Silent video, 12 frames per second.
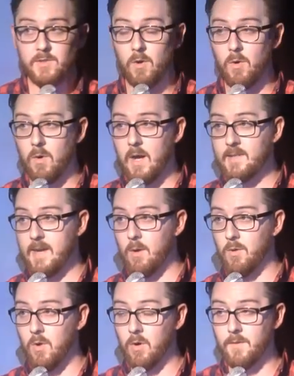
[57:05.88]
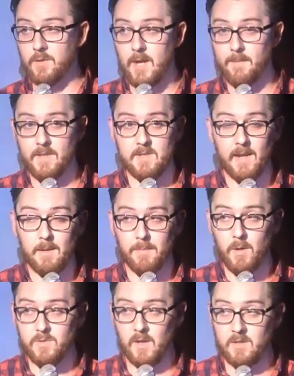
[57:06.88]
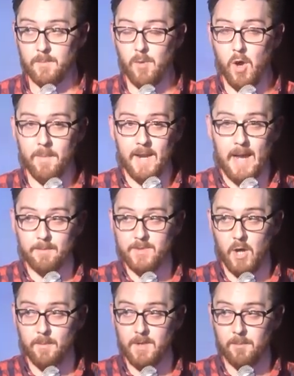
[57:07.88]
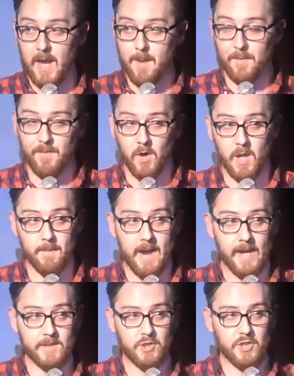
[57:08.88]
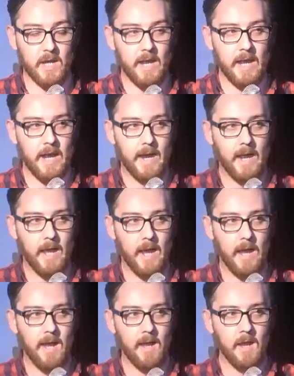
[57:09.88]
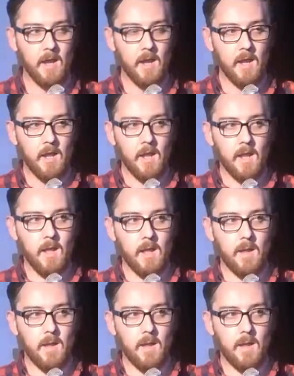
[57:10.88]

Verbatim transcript: so I downloaded the Champions League music to put on my laptop to play a the match. And, uh,